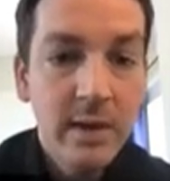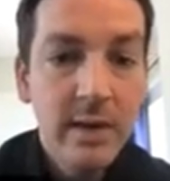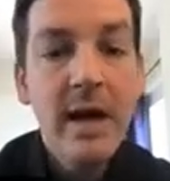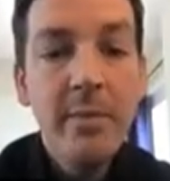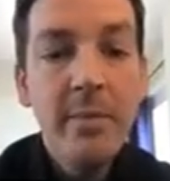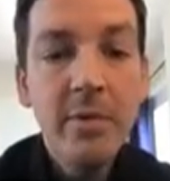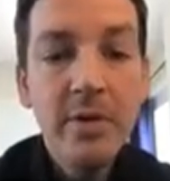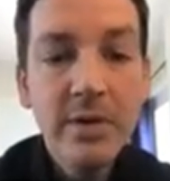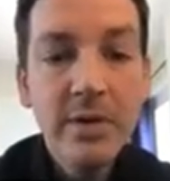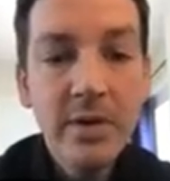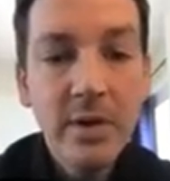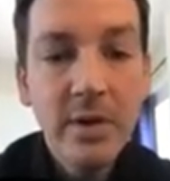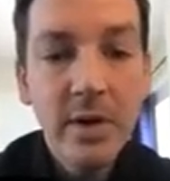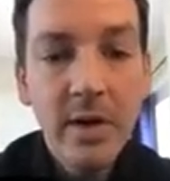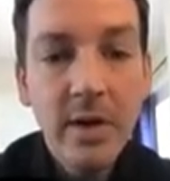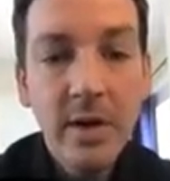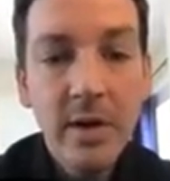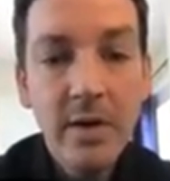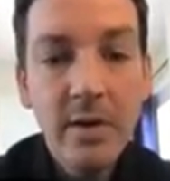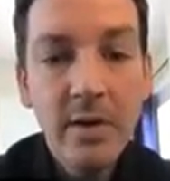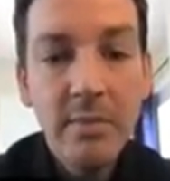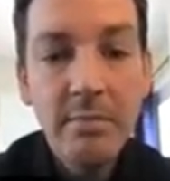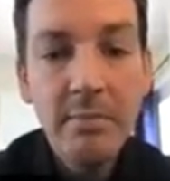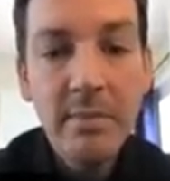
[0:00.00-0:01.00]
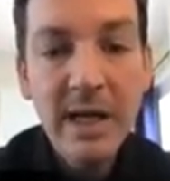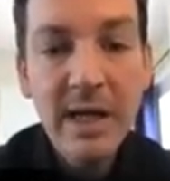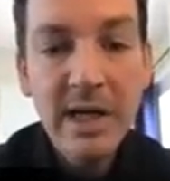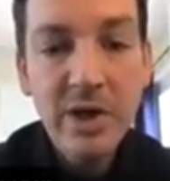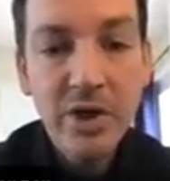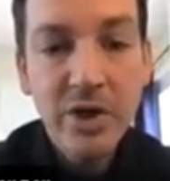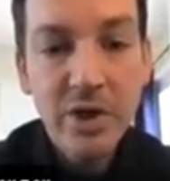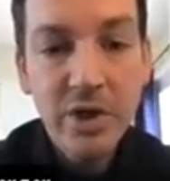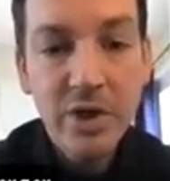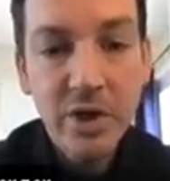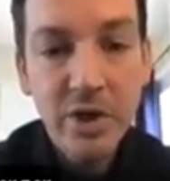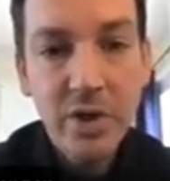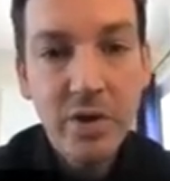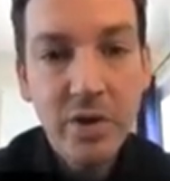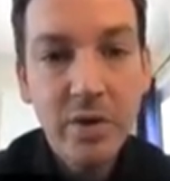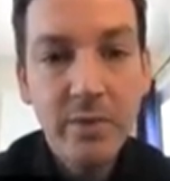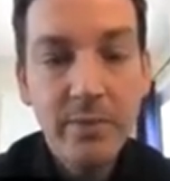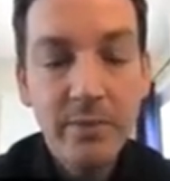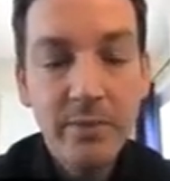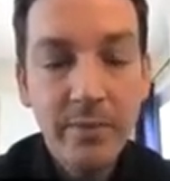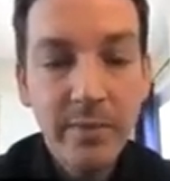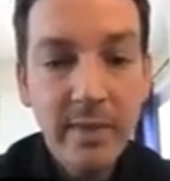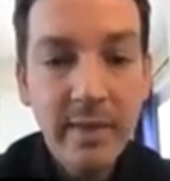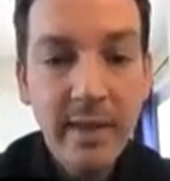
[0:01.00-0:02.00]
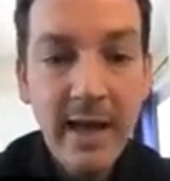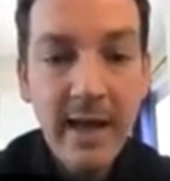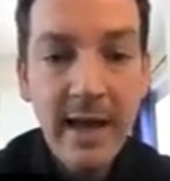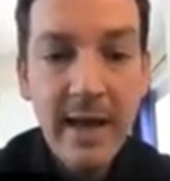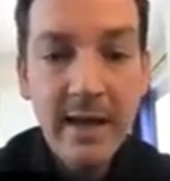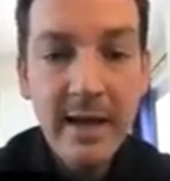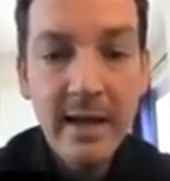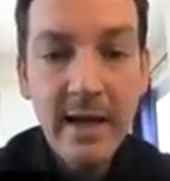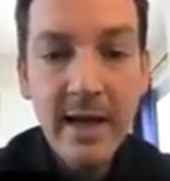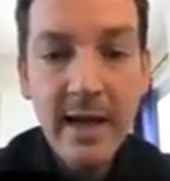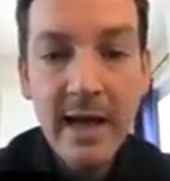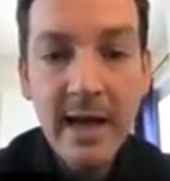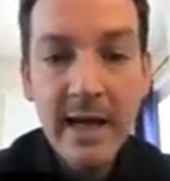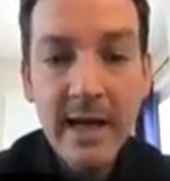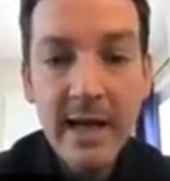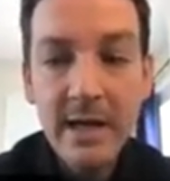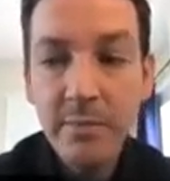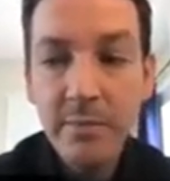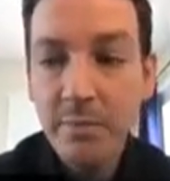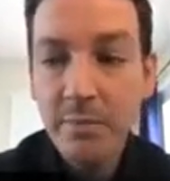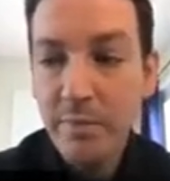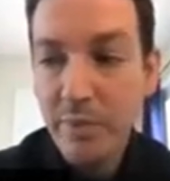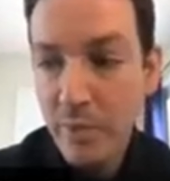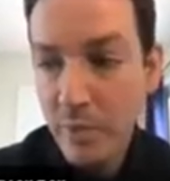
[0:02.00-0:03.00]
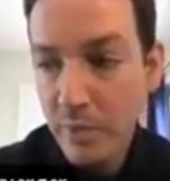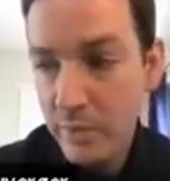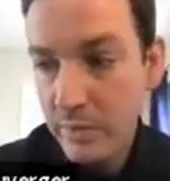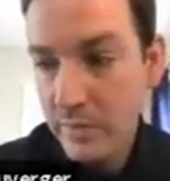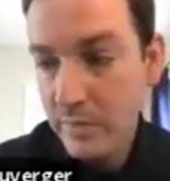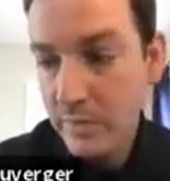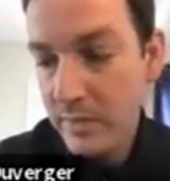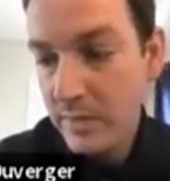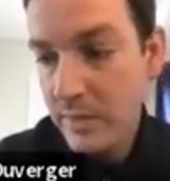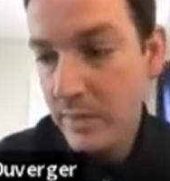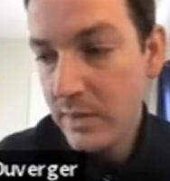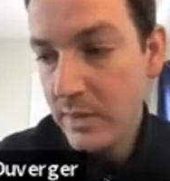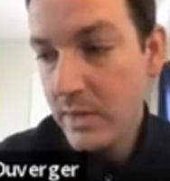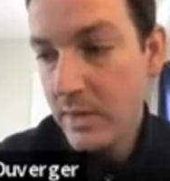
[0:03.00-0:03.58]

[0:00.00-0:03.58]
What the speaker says: I'm also going to make sure that I import